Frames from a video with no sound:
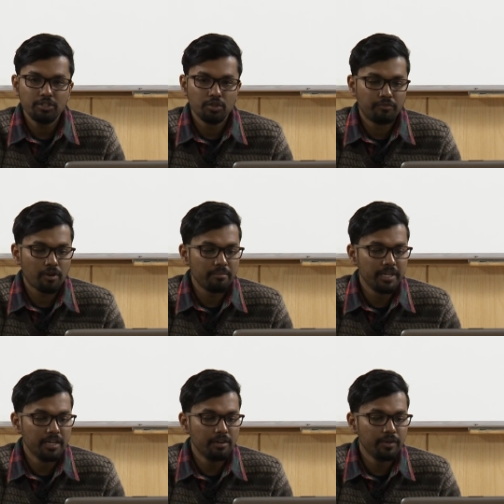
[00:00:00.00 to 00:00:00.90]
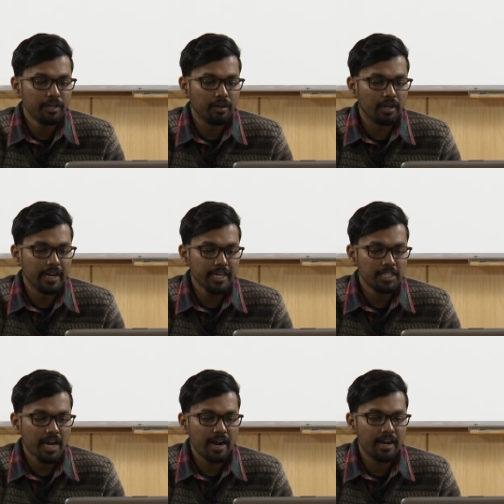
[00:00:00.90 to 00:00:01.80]
So, from here next
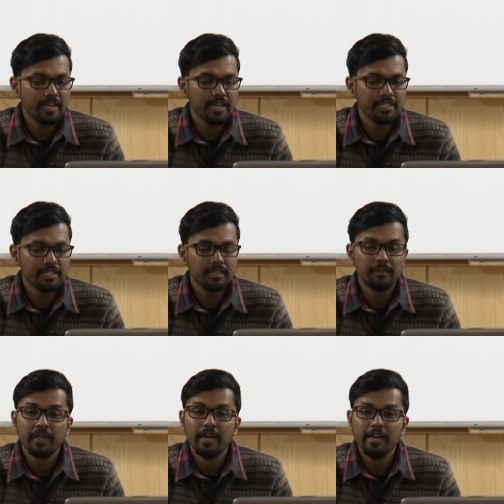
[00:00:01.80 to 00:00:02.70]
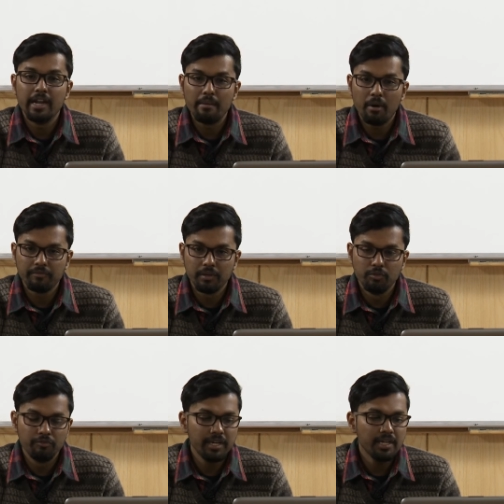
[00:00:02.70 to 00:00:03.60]
hierarchy is the name of the
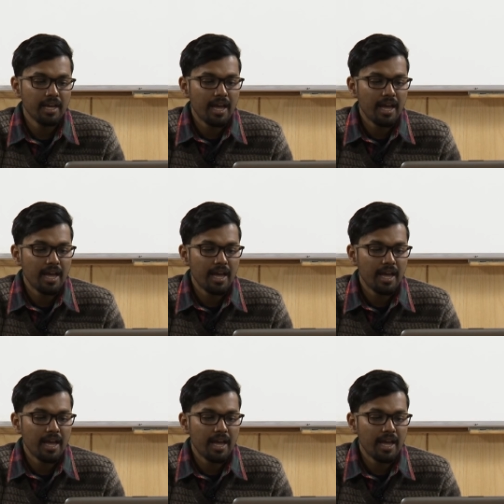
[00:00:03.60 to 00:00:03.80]
movie,